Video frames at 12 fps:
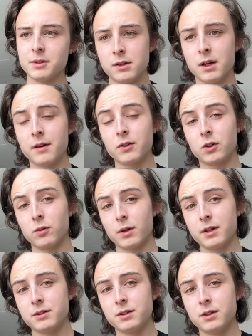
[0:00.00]
They have a
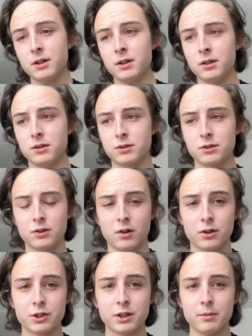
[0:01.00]
crazy
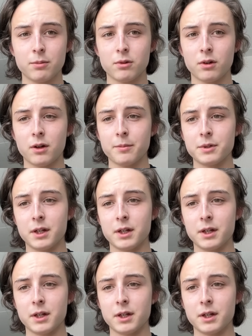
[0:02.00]
Starship prompt